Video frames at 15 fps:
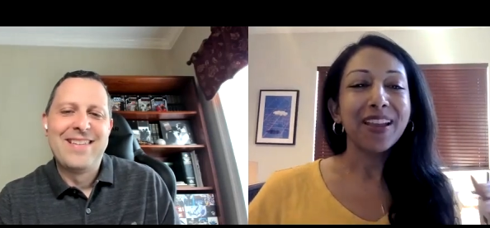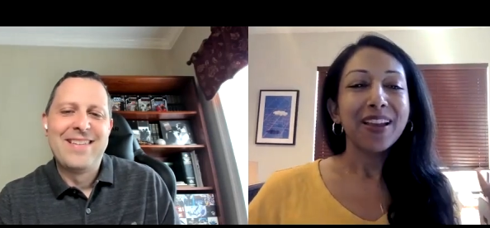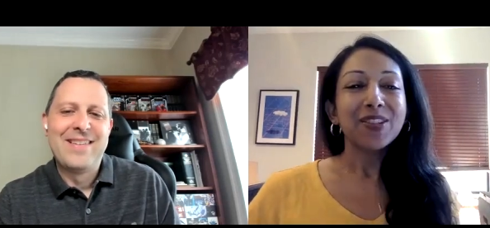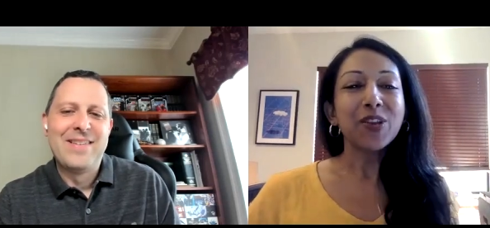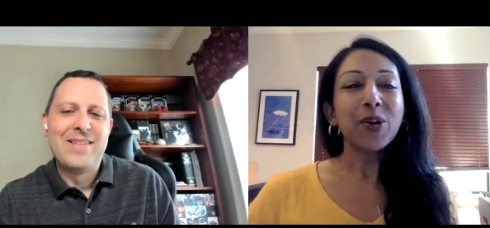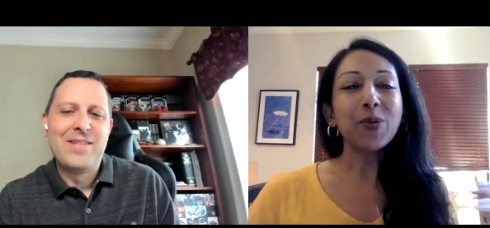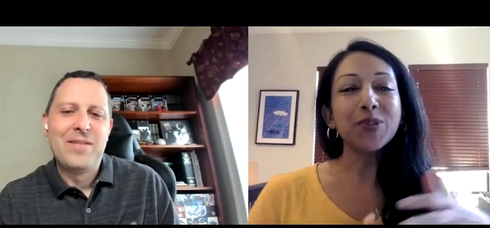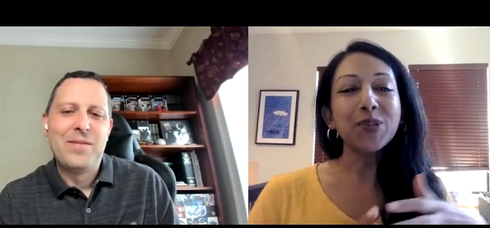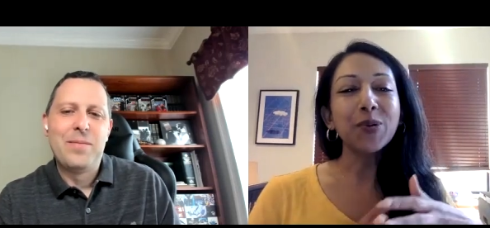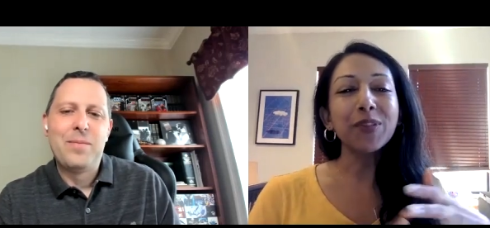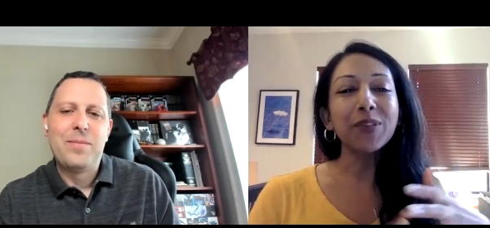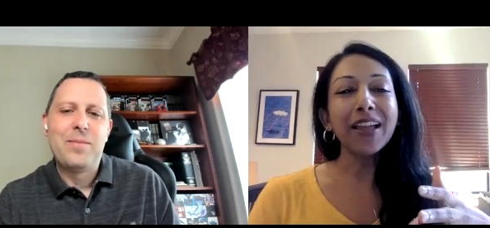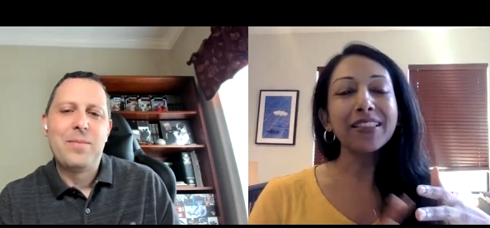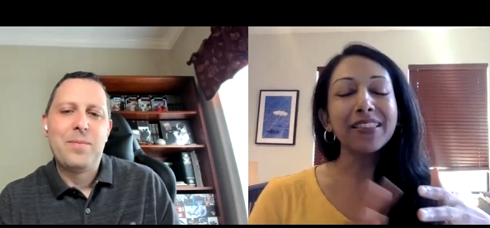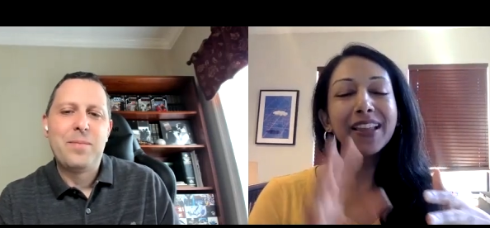Speaker 1: so, so
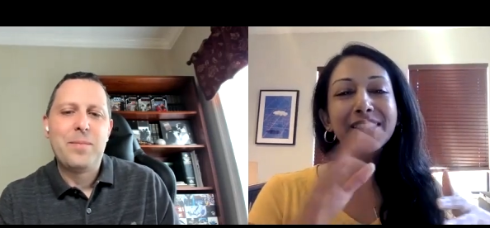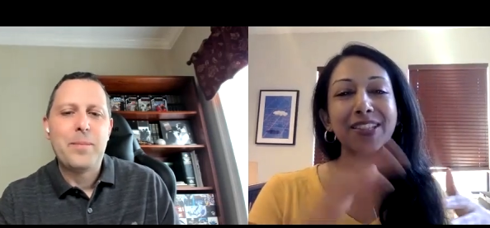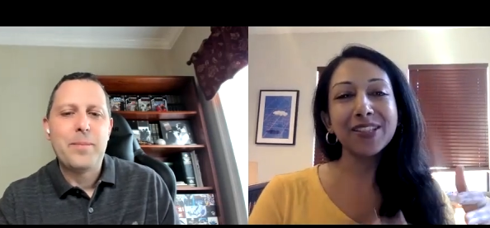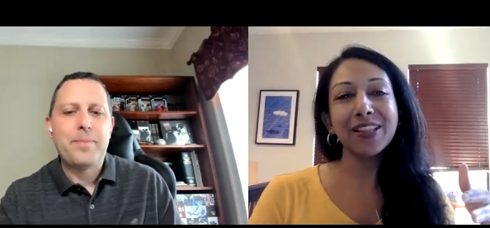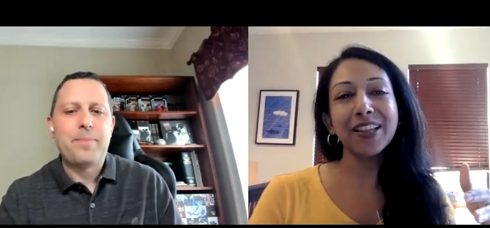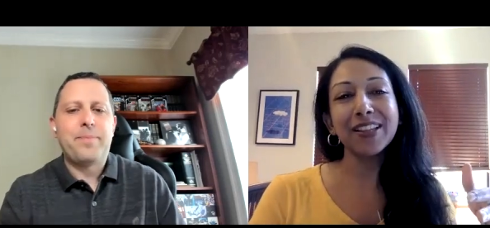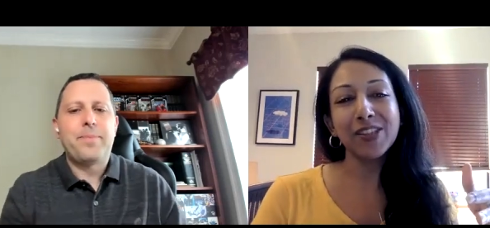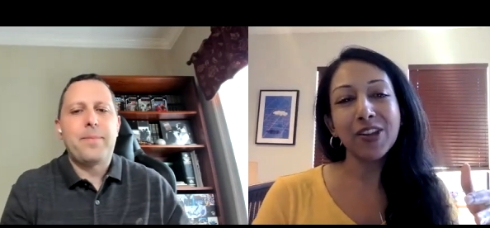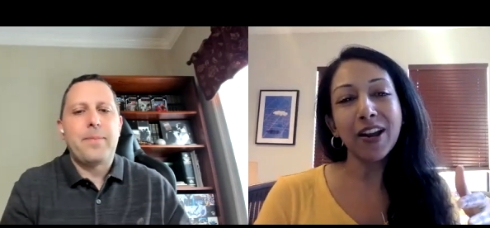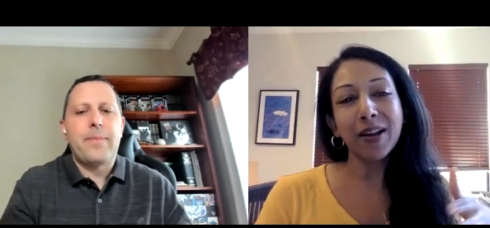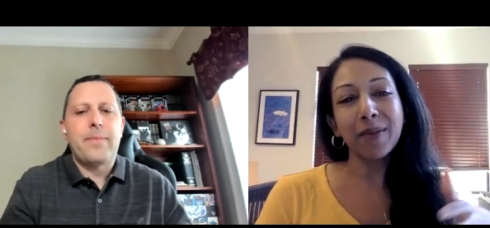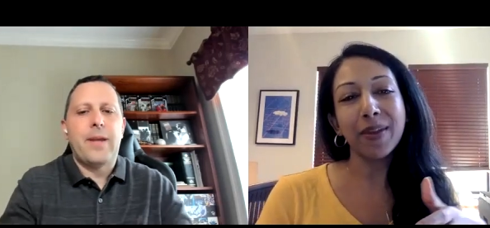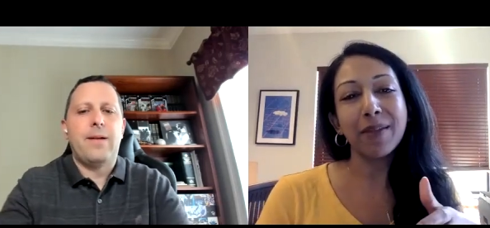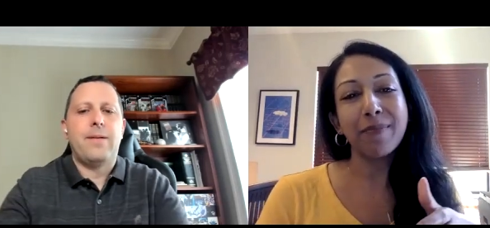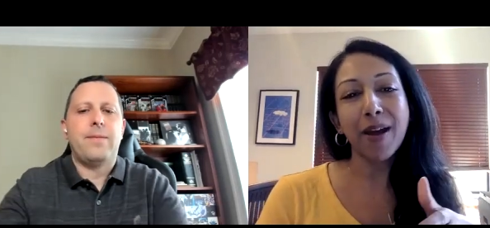let, let's let's talk a
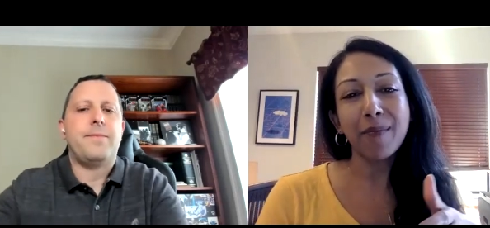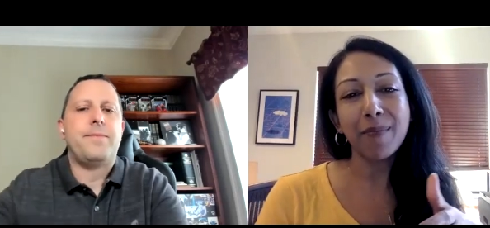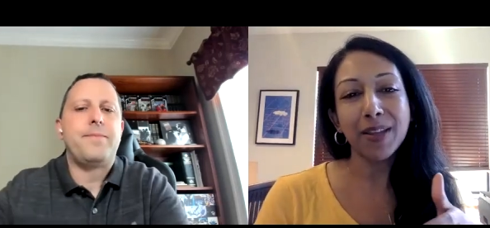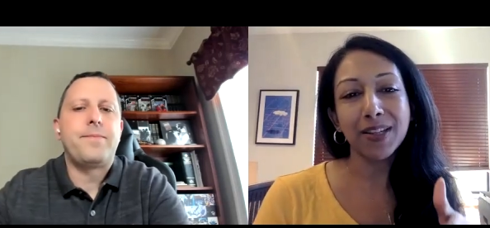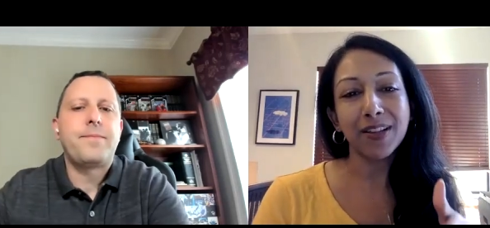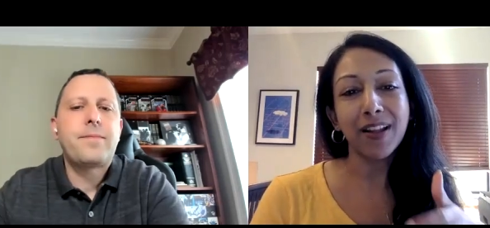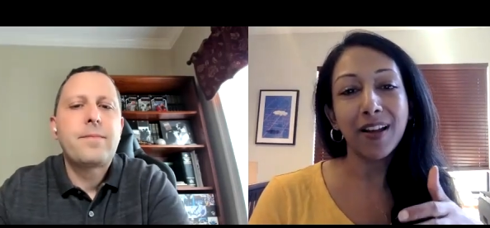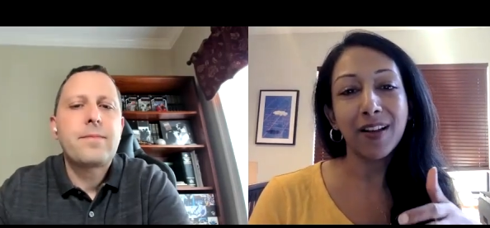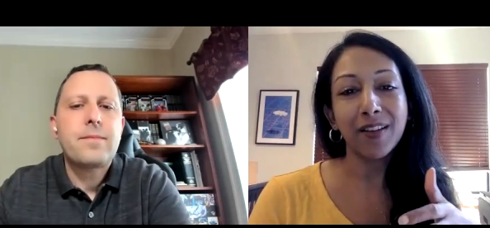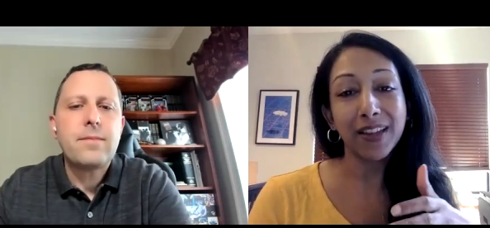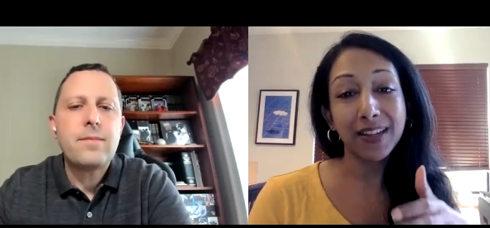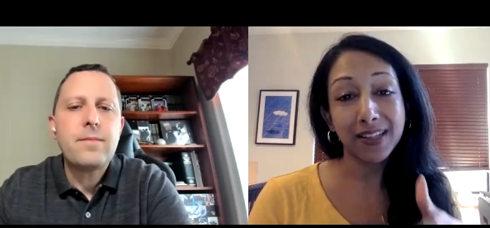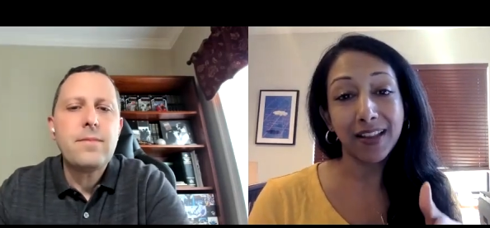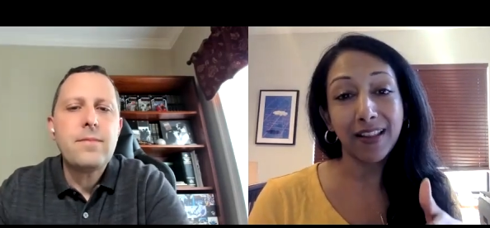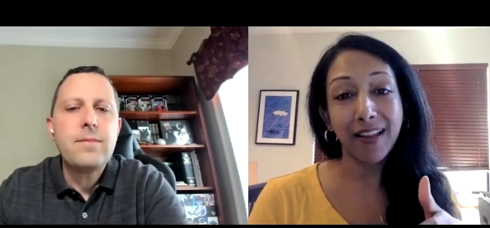bit about mental health and
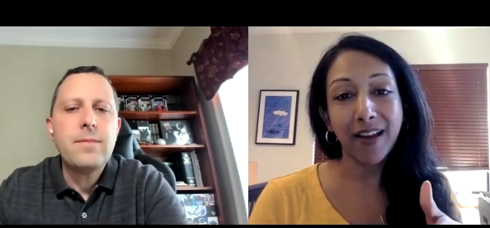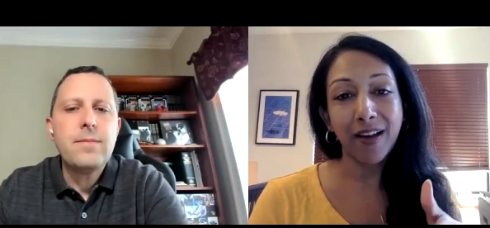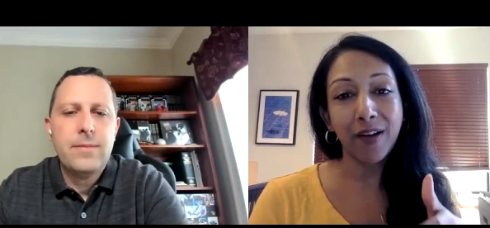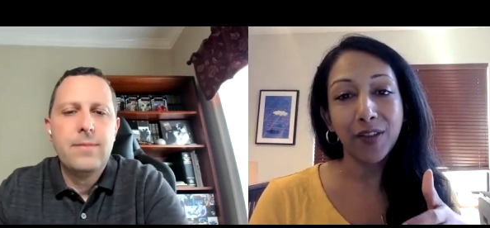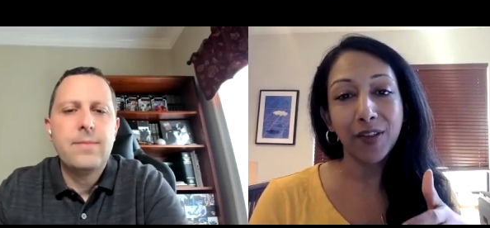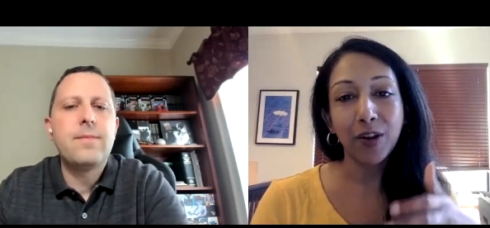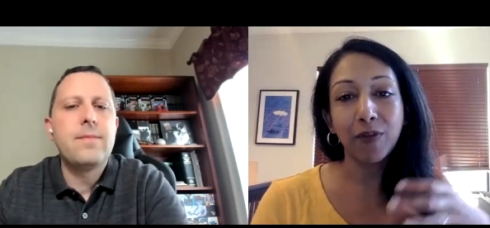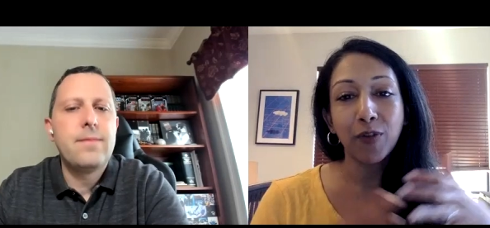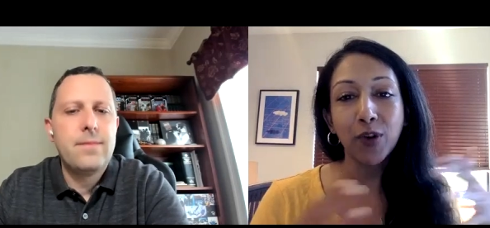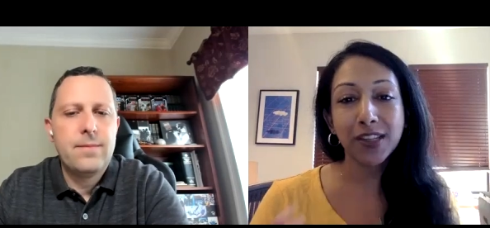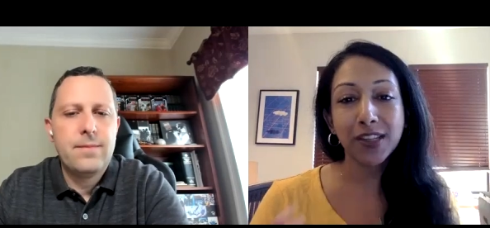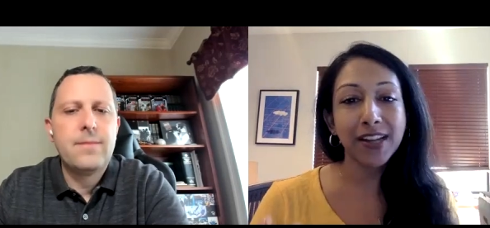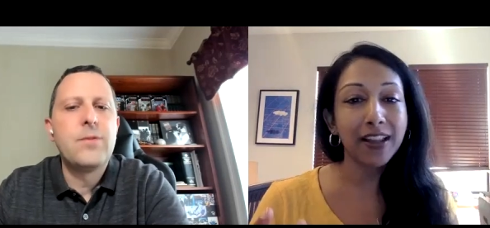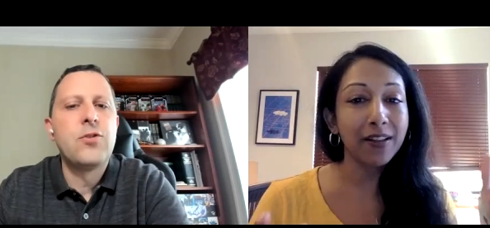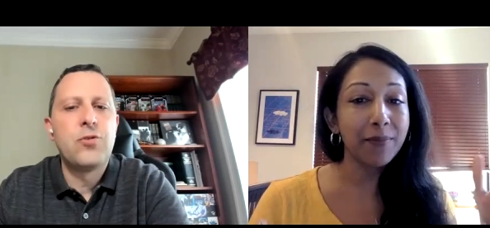telehealth. You know, of course,
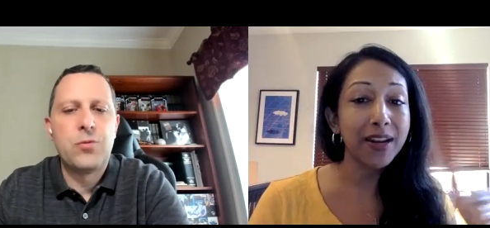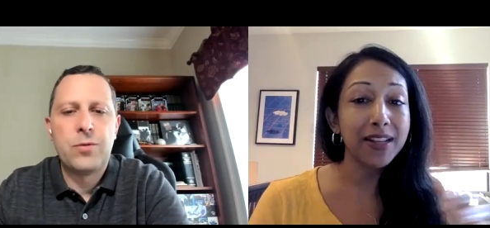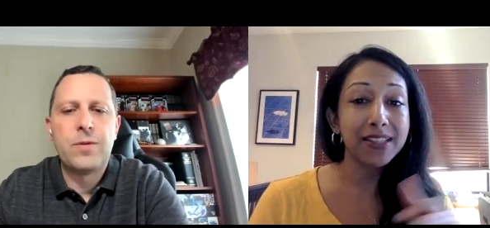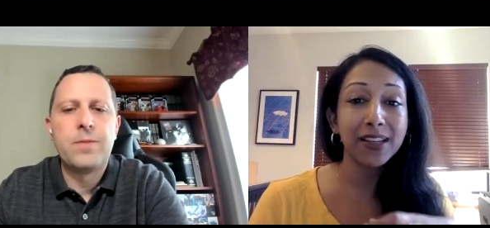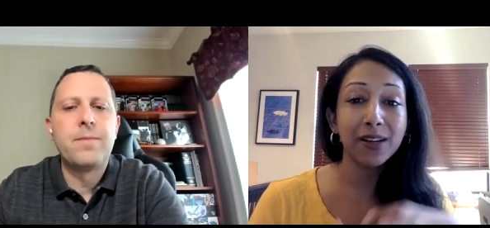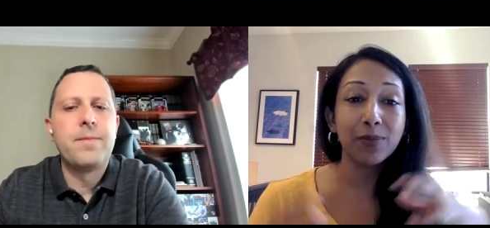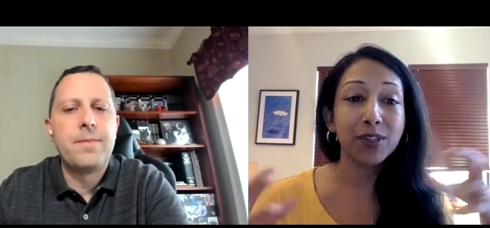telemedicine sure.